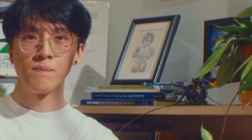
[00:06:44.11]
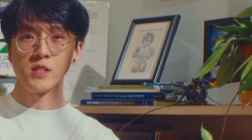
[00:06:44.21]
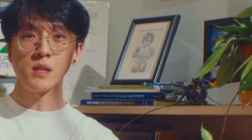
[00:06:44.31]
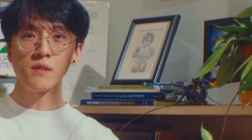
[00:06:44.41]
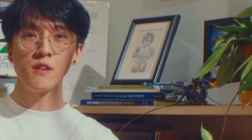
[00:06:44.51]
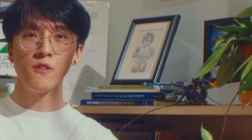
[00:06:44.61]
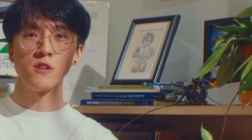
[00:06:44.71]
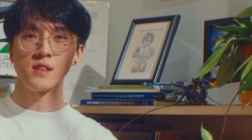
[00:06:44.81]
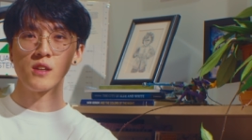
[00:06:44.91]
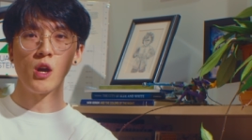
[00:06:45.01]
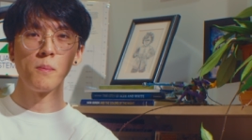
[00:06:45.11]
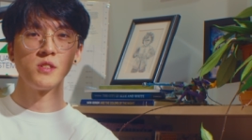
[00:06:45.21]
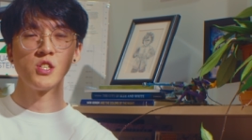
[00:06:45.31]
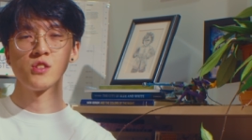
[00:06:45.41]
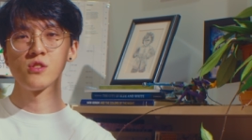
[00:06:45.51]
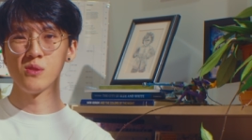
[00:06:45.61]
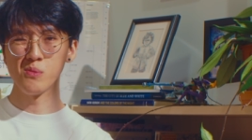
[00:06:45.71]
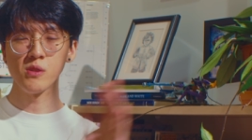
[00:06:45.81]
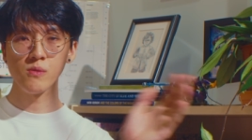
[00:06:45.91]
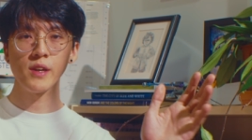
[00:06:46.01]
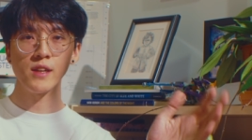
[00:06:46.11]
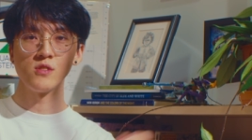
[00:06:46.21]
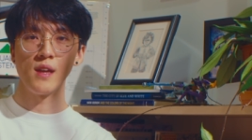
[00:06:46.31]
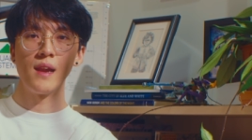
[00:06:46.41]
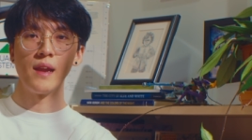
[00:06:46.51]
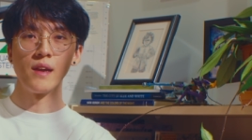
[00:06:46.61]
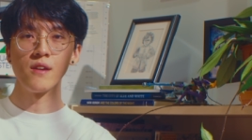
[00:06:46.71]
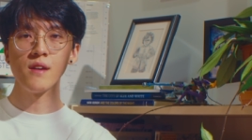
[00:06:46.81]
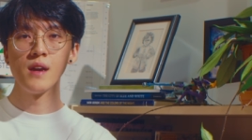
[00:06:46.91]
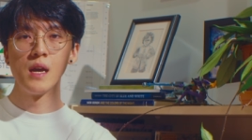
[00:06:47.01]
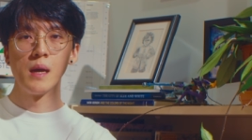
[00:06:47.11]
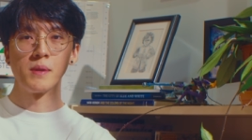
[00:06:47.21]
Now, some of that falls under composition, so we'll get to that later.